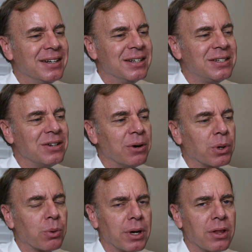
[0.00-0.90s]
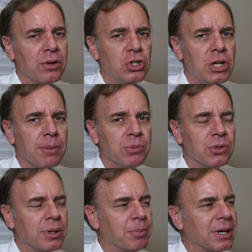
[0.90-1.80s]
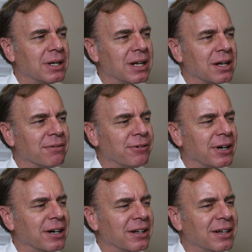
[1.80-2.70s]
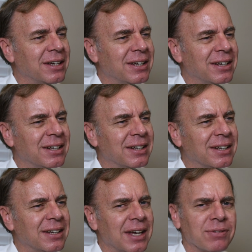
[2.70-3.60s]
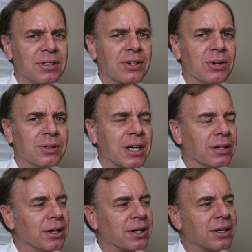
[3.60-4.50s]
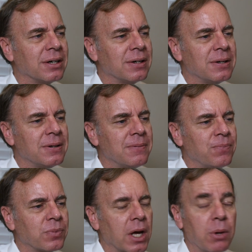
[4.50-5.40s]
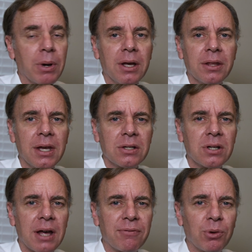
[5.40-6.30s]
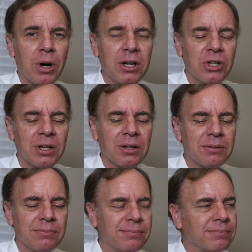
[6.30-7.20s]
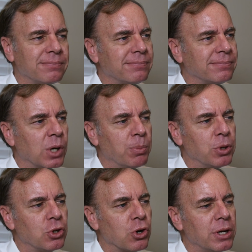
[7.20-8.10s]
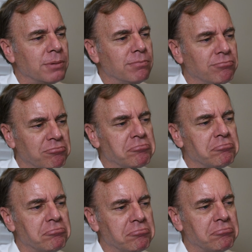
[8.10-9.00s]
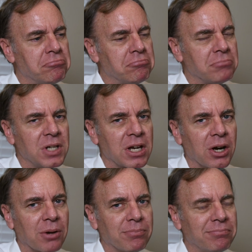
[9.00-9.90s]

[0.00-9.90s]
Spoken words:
So I wonder what other gems are in my negative file. I have to go take a look. Anyway, thanks a lot for watching. Hope you enjoyed. Take care.